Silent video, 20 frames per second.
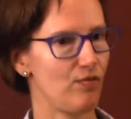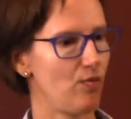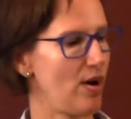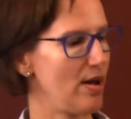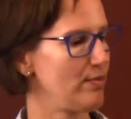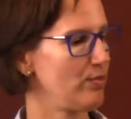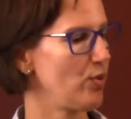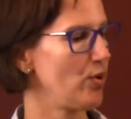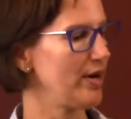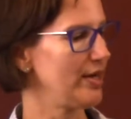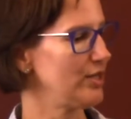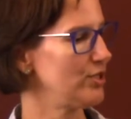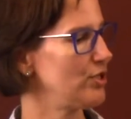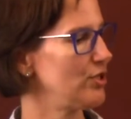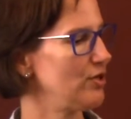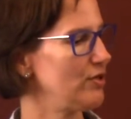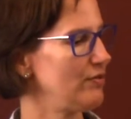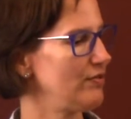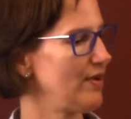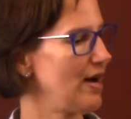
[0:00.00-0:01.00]

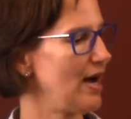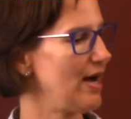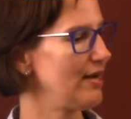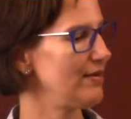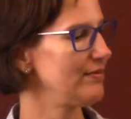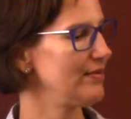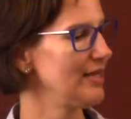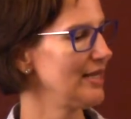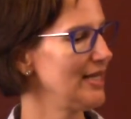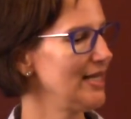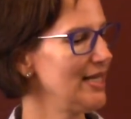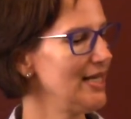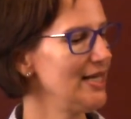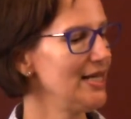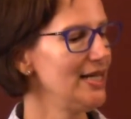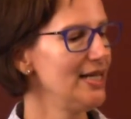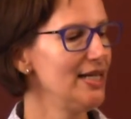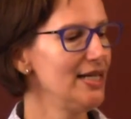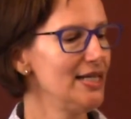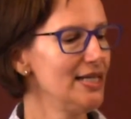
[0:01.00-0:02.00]
1.25.
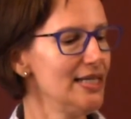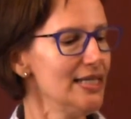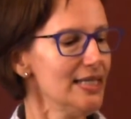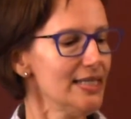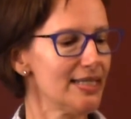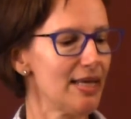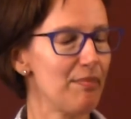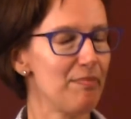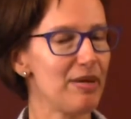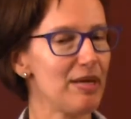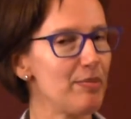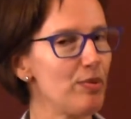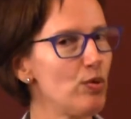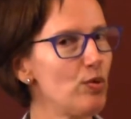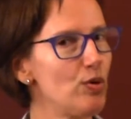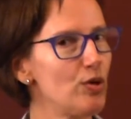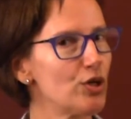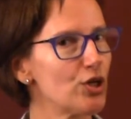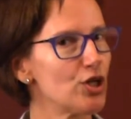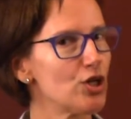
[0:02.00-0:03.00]
Some people
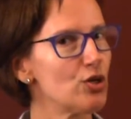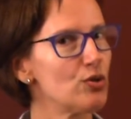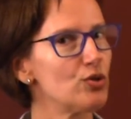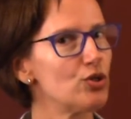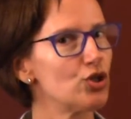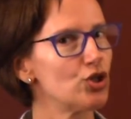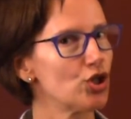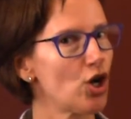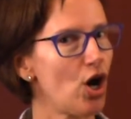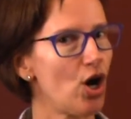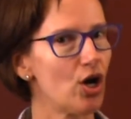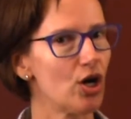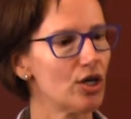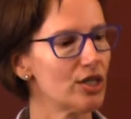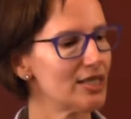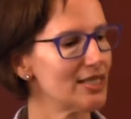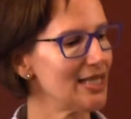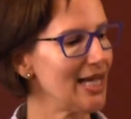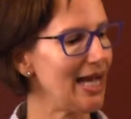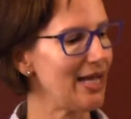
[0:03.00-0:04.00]
will use
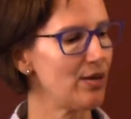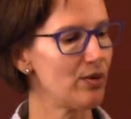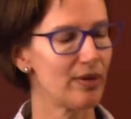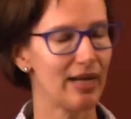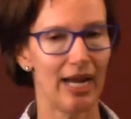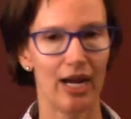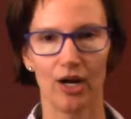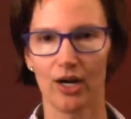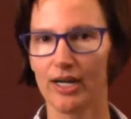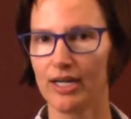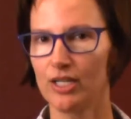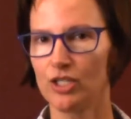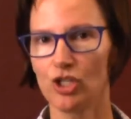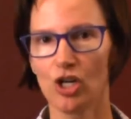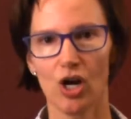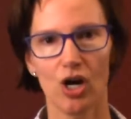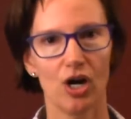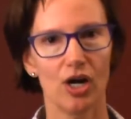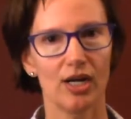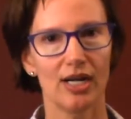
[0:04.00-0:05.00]
charts. I don't carry a
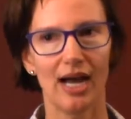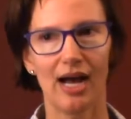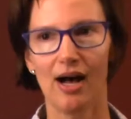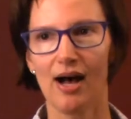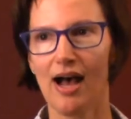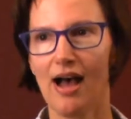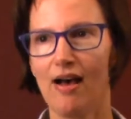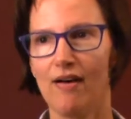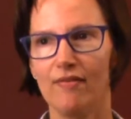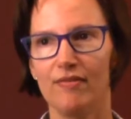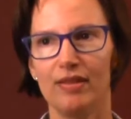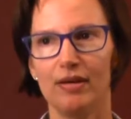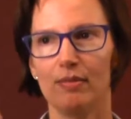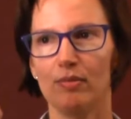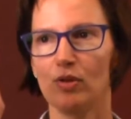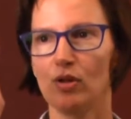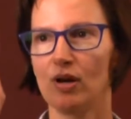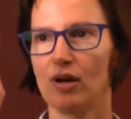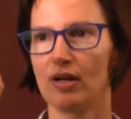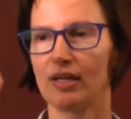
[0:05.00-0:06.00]
chart. I'll have
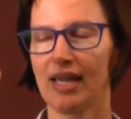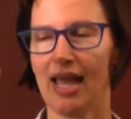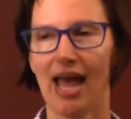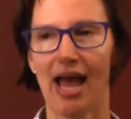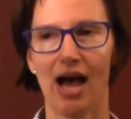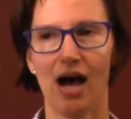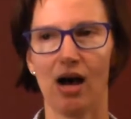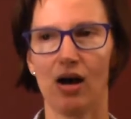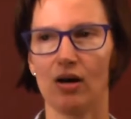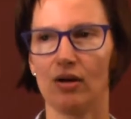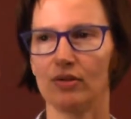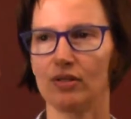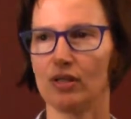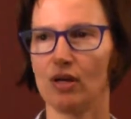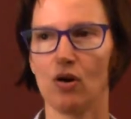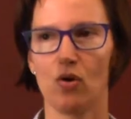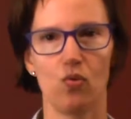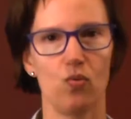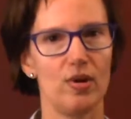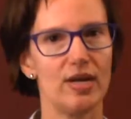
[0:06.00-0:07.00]
them look out
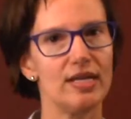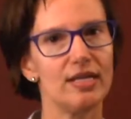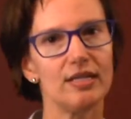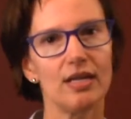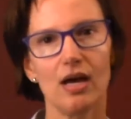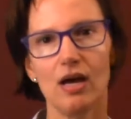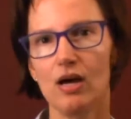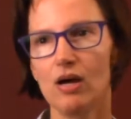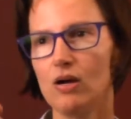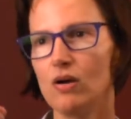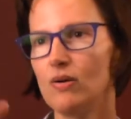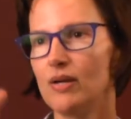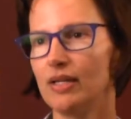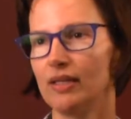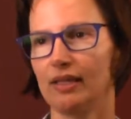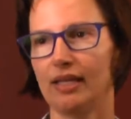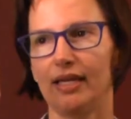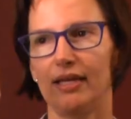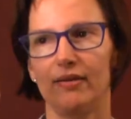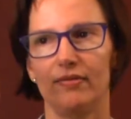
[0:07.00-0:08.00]
a window
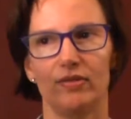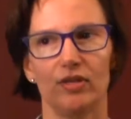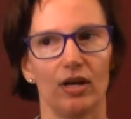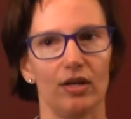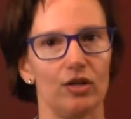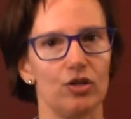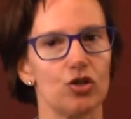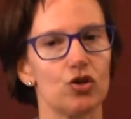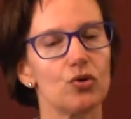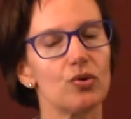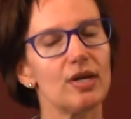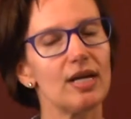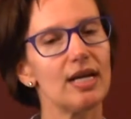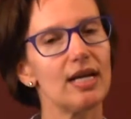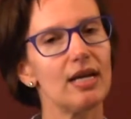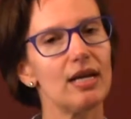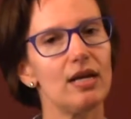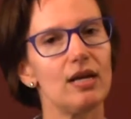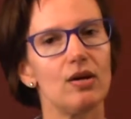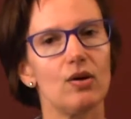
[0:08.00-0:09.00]
at leaves on a
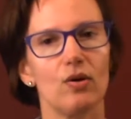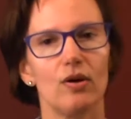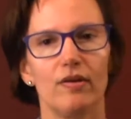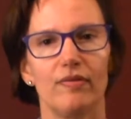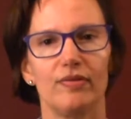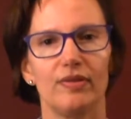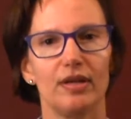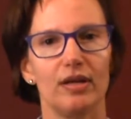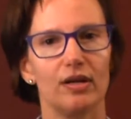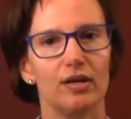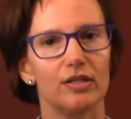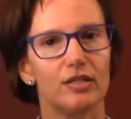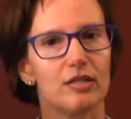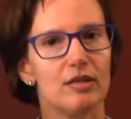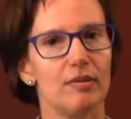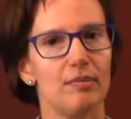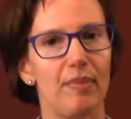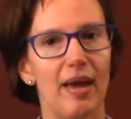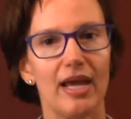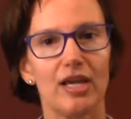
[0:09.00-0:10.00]
tree, or if there's
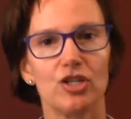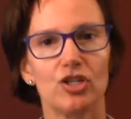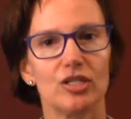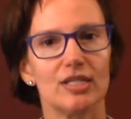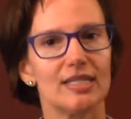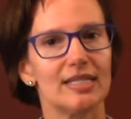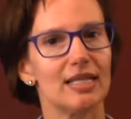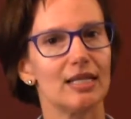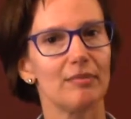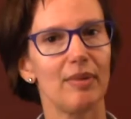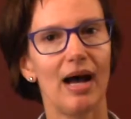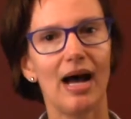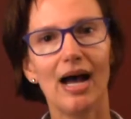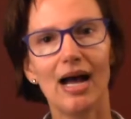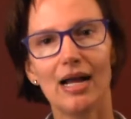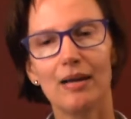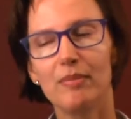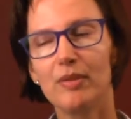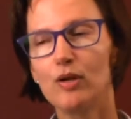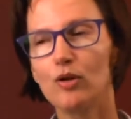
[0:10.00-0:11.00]
a patient sitting
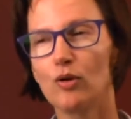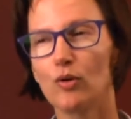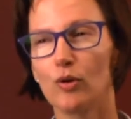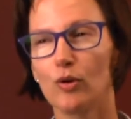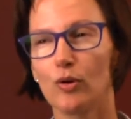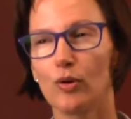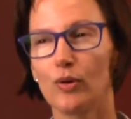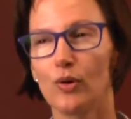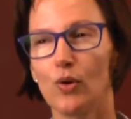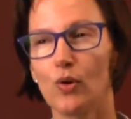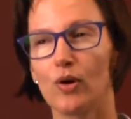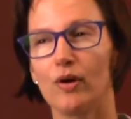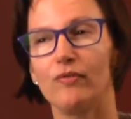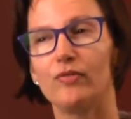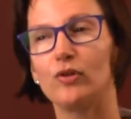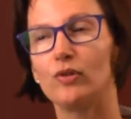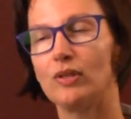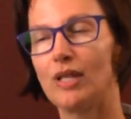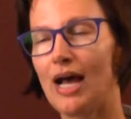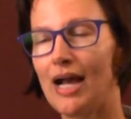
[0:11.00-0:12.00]
behind me, or if
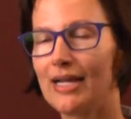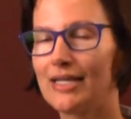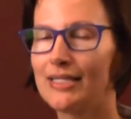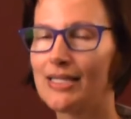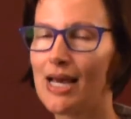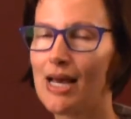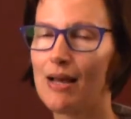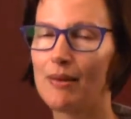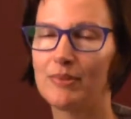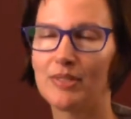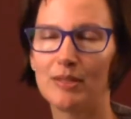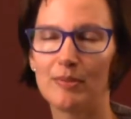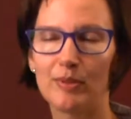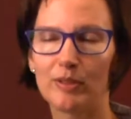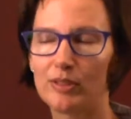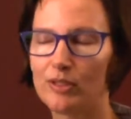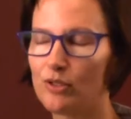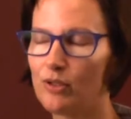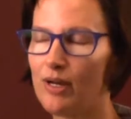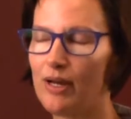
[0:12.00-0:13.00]
they're lined up.
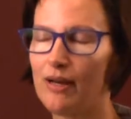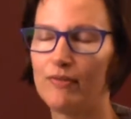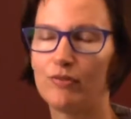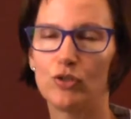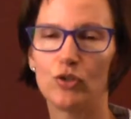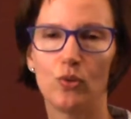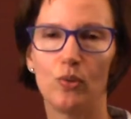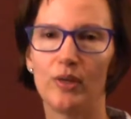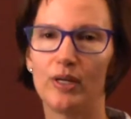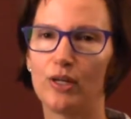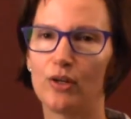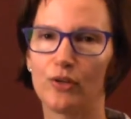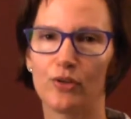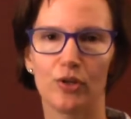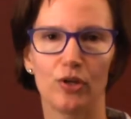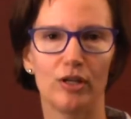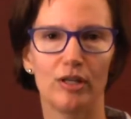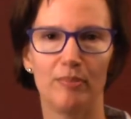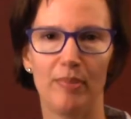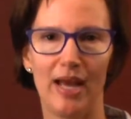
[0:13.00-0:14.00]
Typically you'll have 20 or
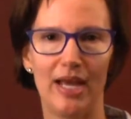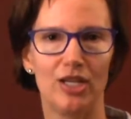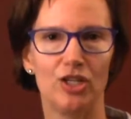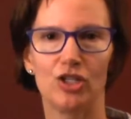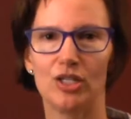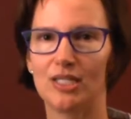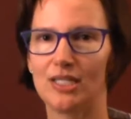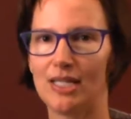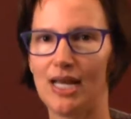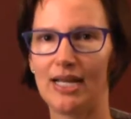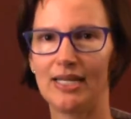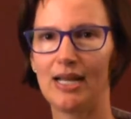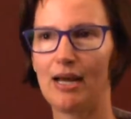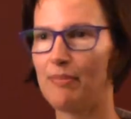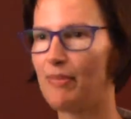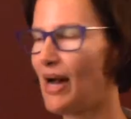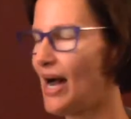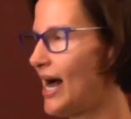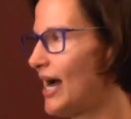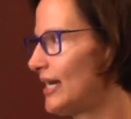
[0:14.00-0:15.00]
30 patients lined up
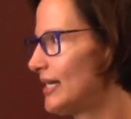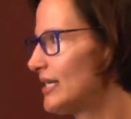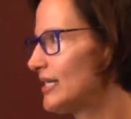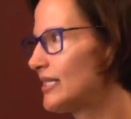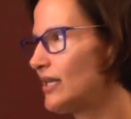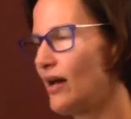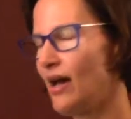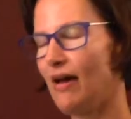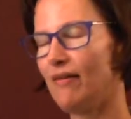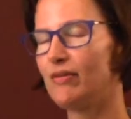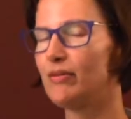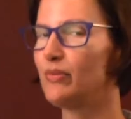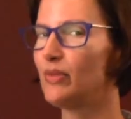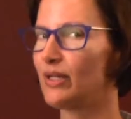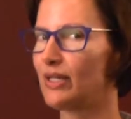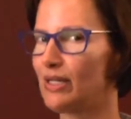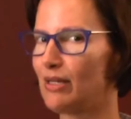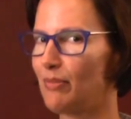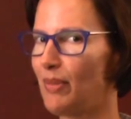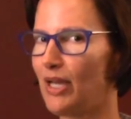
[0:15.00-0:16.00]
behind us. I'll have them
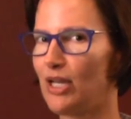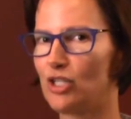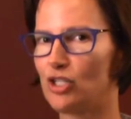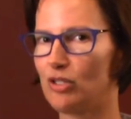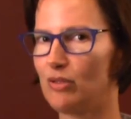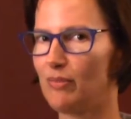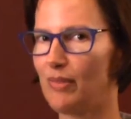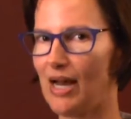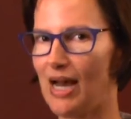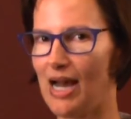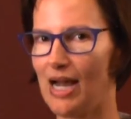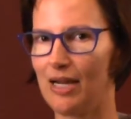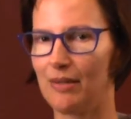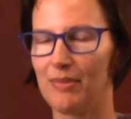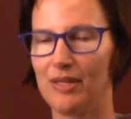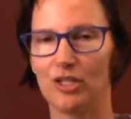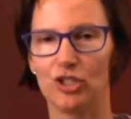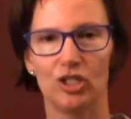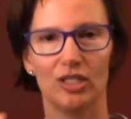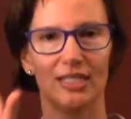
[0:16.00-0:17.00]
look at a patient behind
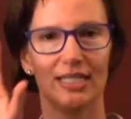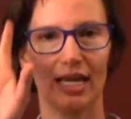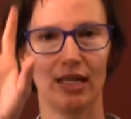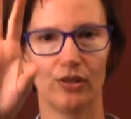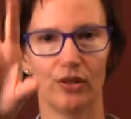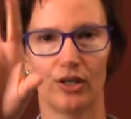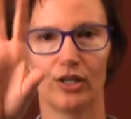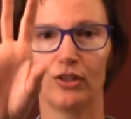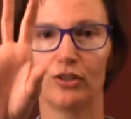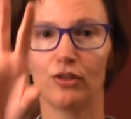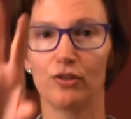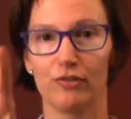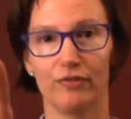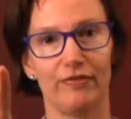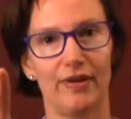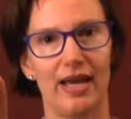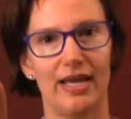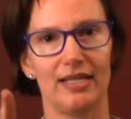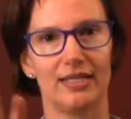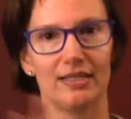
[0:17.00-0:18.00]
me and just say, look at their
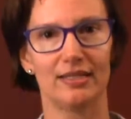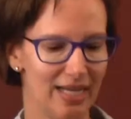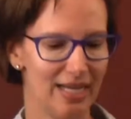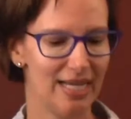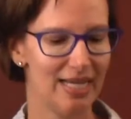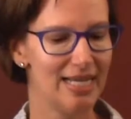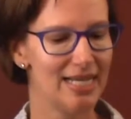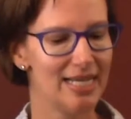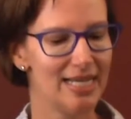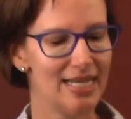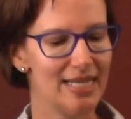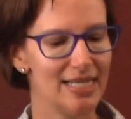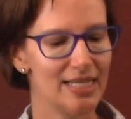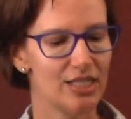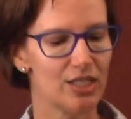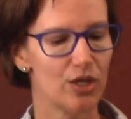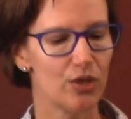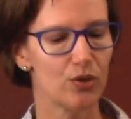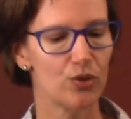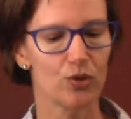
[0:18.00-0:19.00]
face.
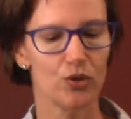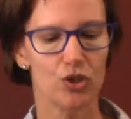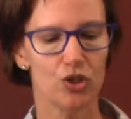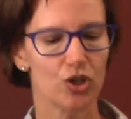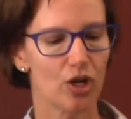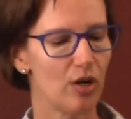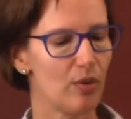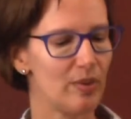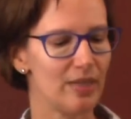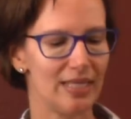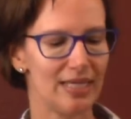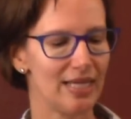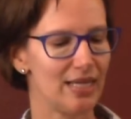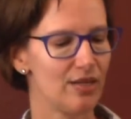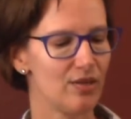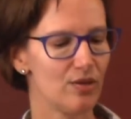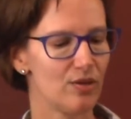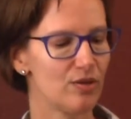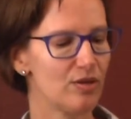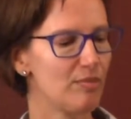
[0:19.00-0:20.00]
So you'll start with
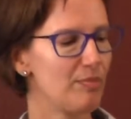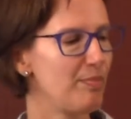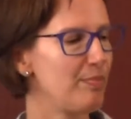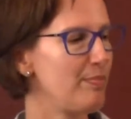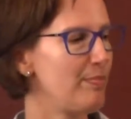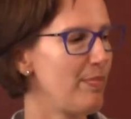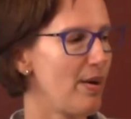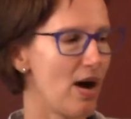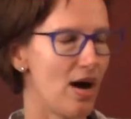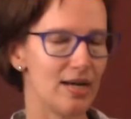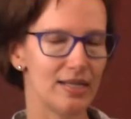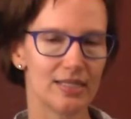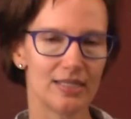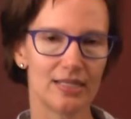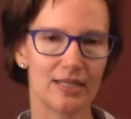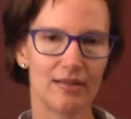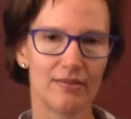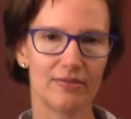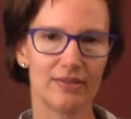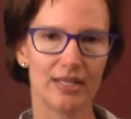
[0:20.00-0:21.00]
either the
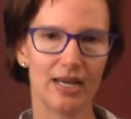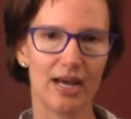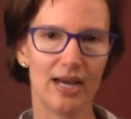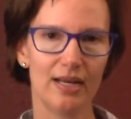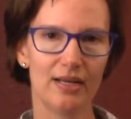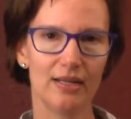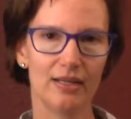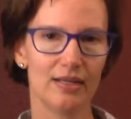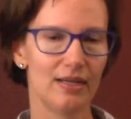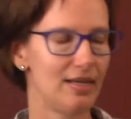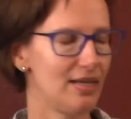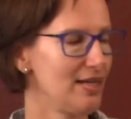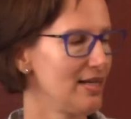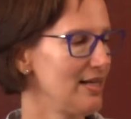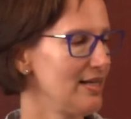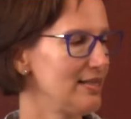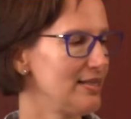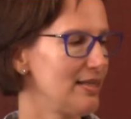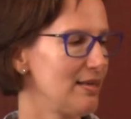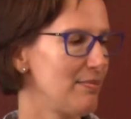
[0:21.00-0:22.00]
positive side.
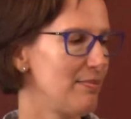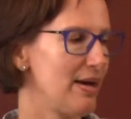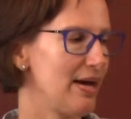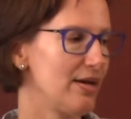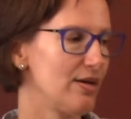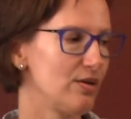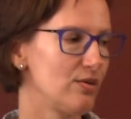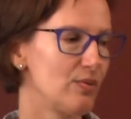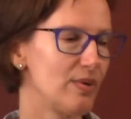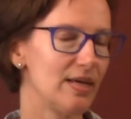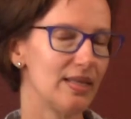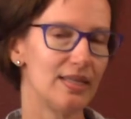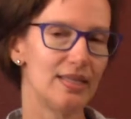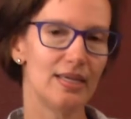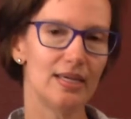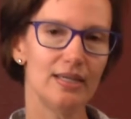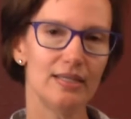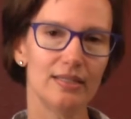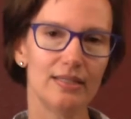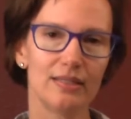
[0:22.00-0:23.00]
Is it better with
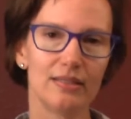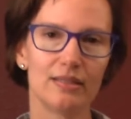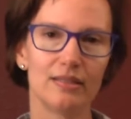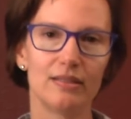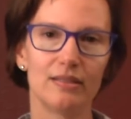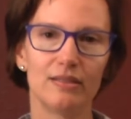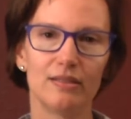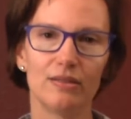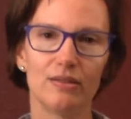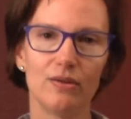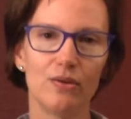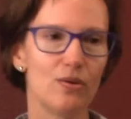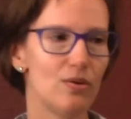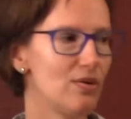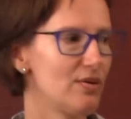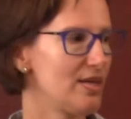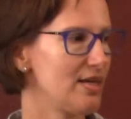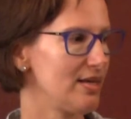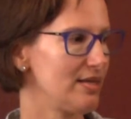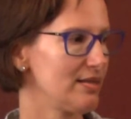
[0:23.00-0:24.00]
this
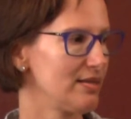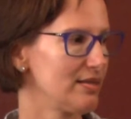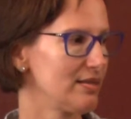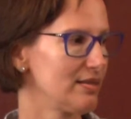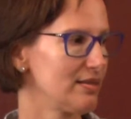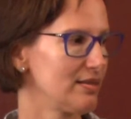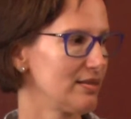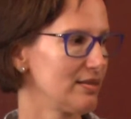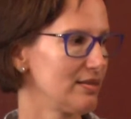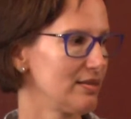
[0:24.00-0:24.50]
or this?